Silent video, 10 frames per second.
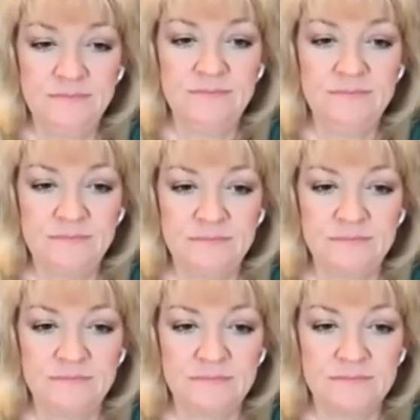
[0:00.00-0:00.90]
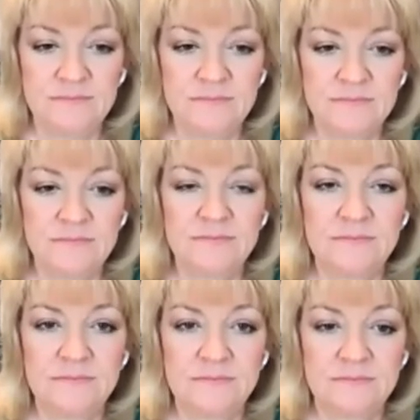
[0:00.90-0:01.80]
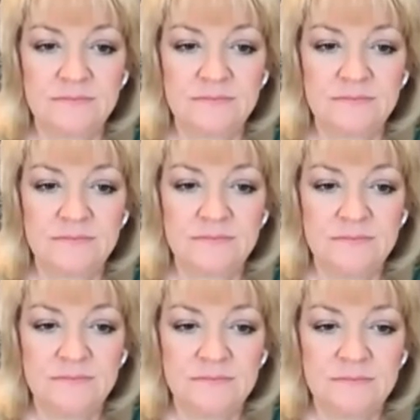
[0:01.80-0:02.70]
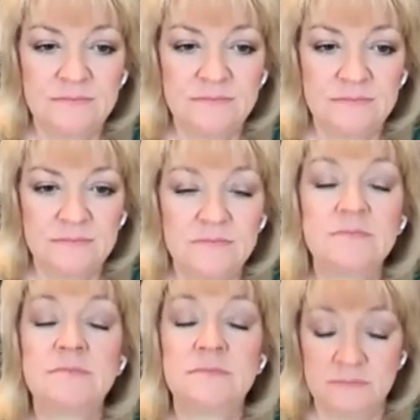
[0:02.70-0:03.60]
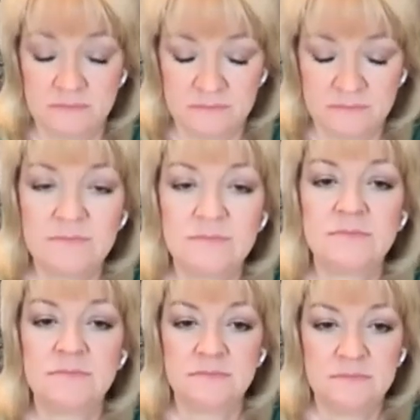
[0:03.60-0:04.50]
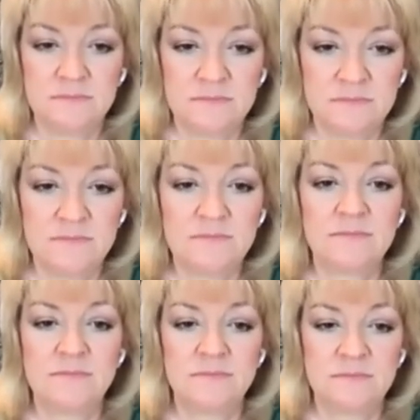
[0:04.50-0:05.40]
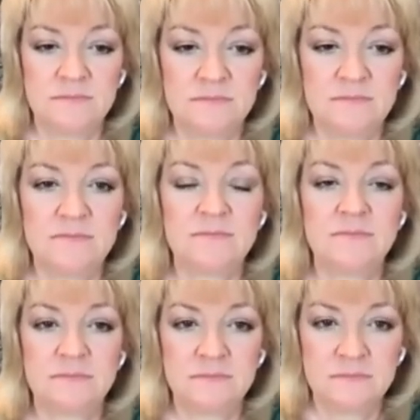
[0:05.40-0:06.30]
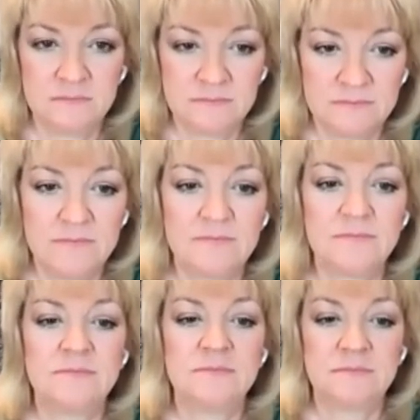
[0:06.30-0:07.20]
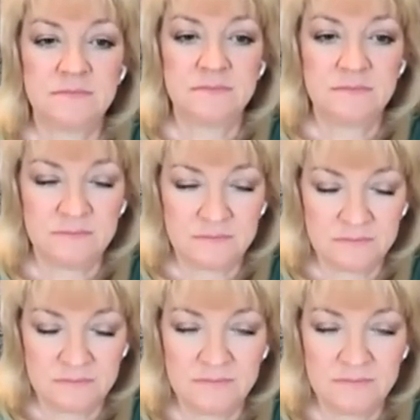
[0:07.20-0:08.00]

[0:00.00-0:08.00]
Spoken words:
[no speech]